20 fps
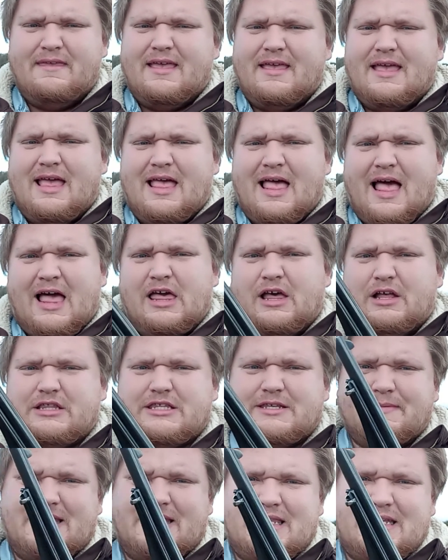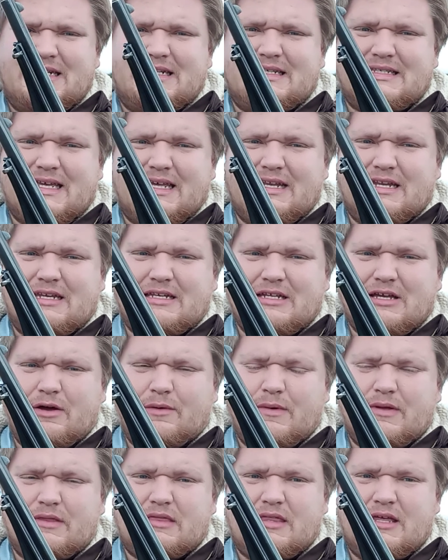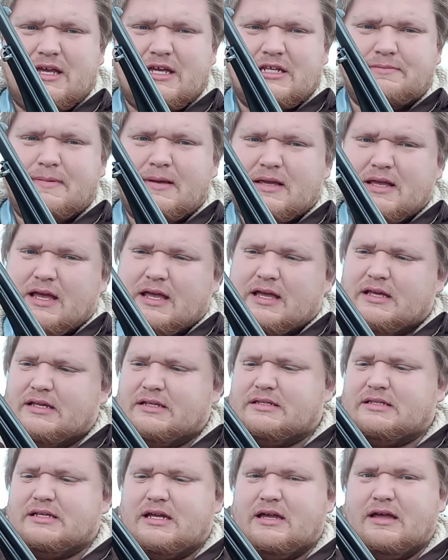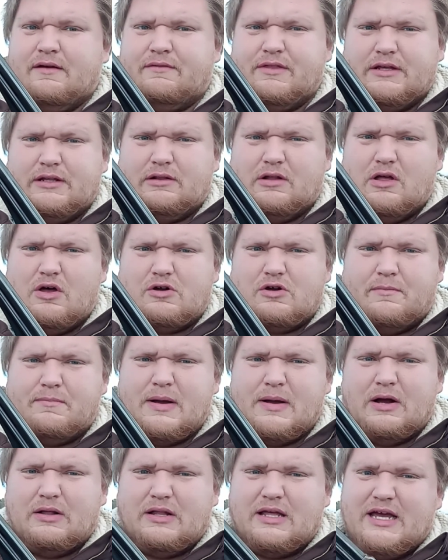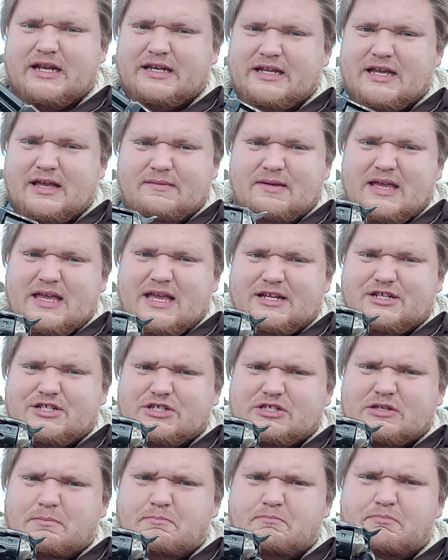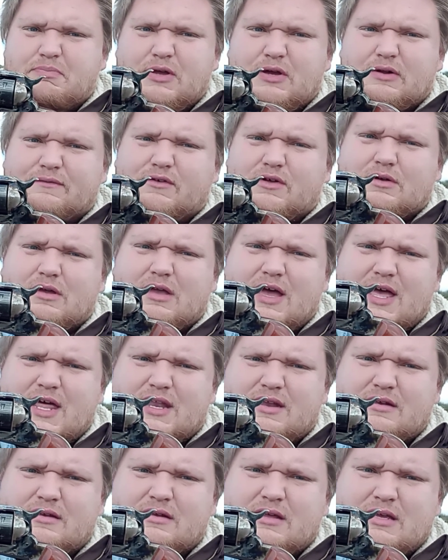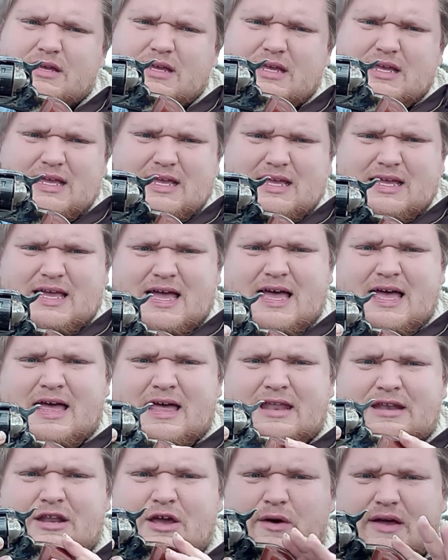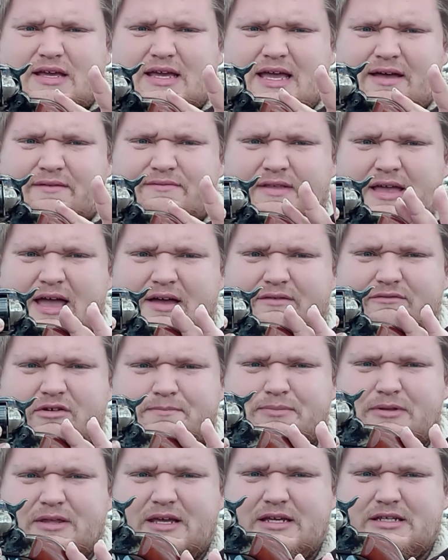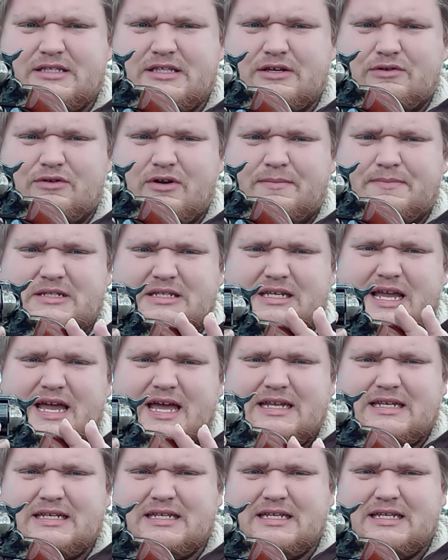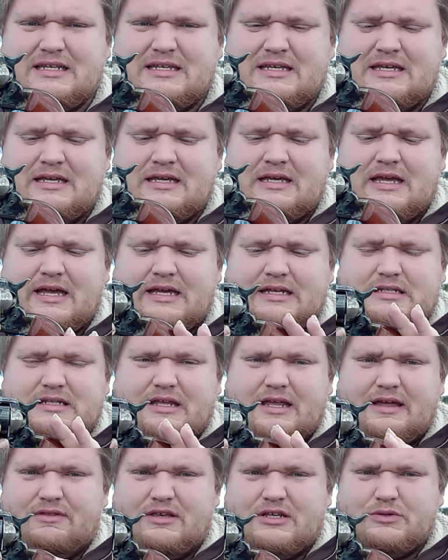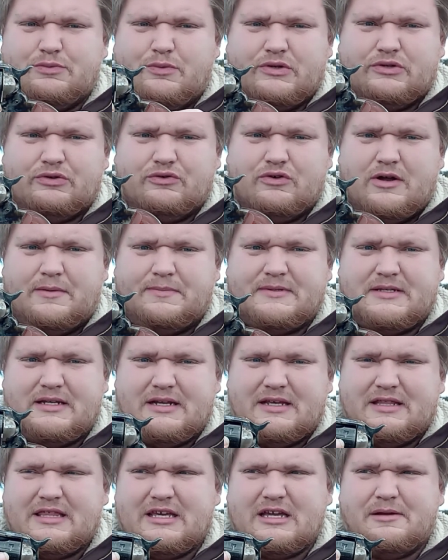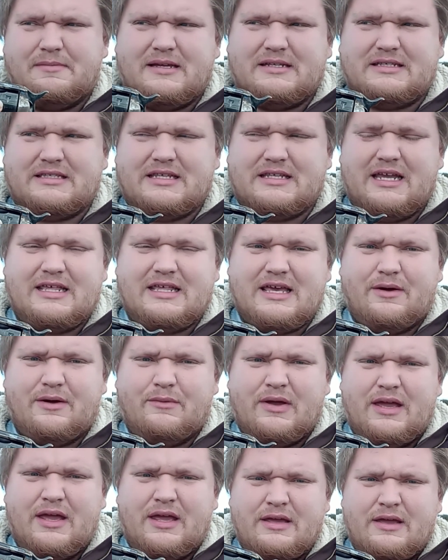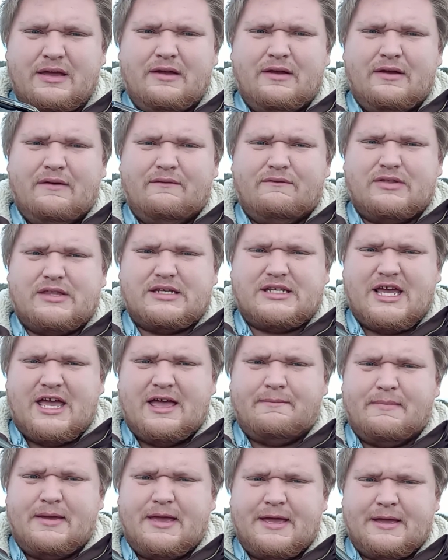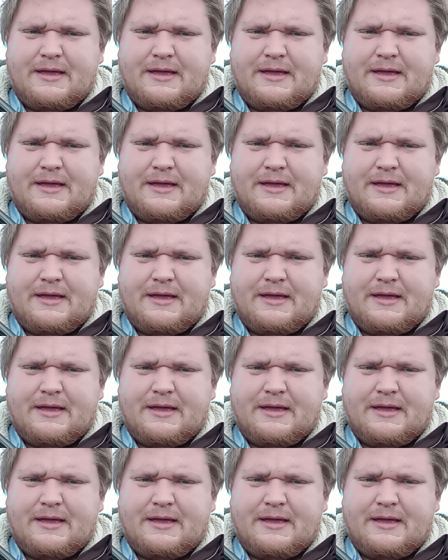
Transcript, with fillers: I ultimately decided to go with this because of the longer barrel, and uh, it's just a beautiful gun. Uh, no, I have not replaced the grips yet. I still have these wooden grips, and I think I'm going to stay that way for the time being.